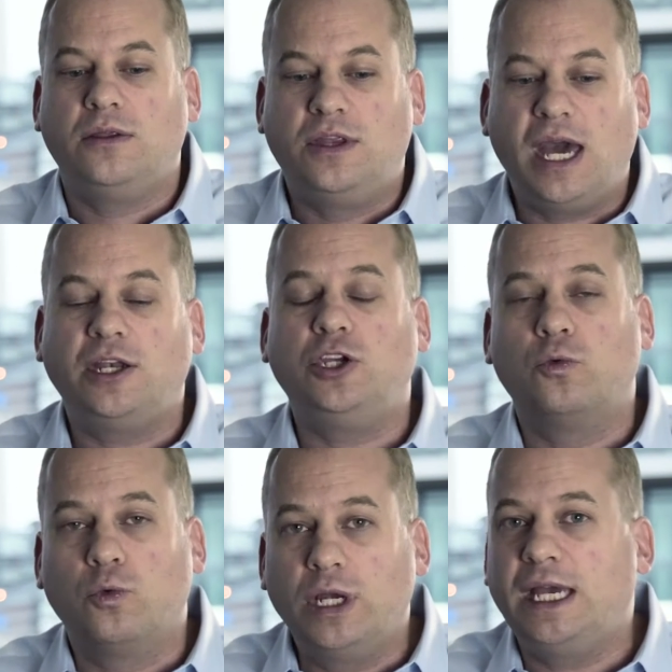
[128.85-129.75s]
Then
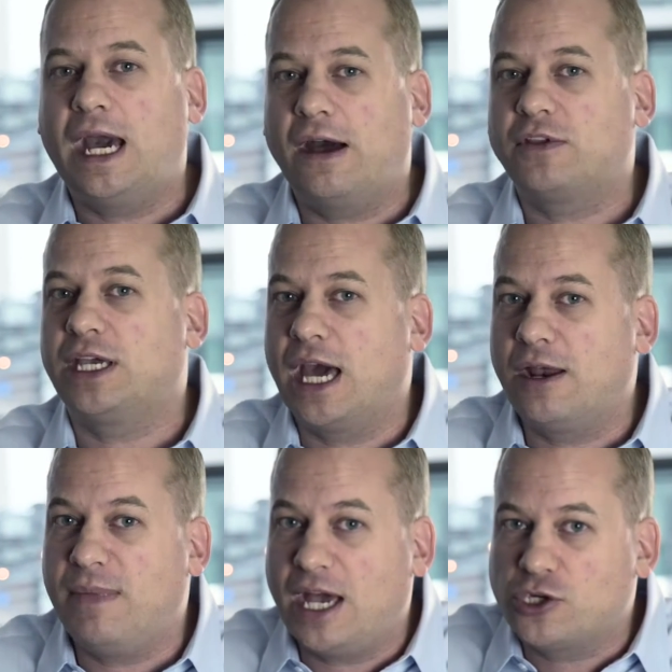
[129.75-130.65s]
you really have to get
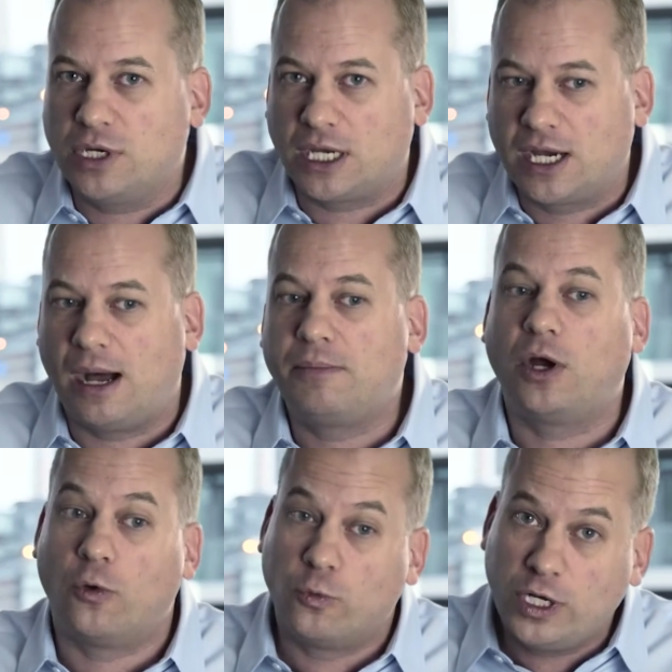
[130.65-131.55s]
a measuring cup,
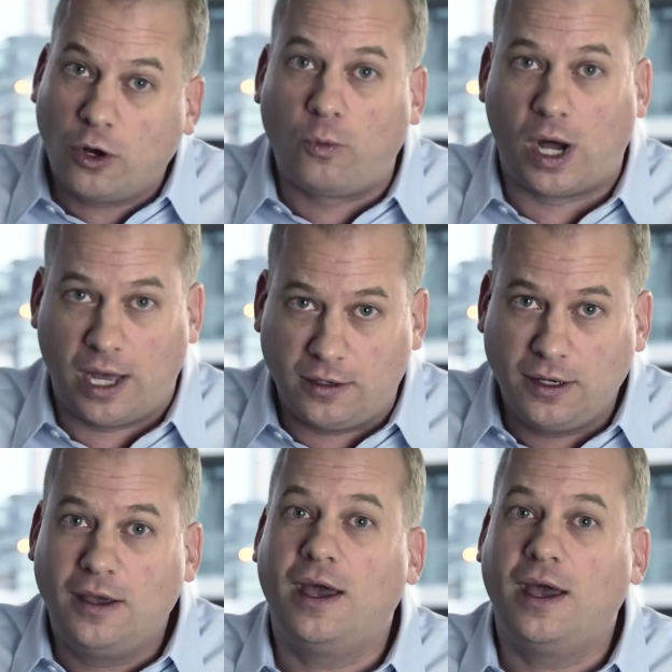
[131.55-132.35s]
a real one,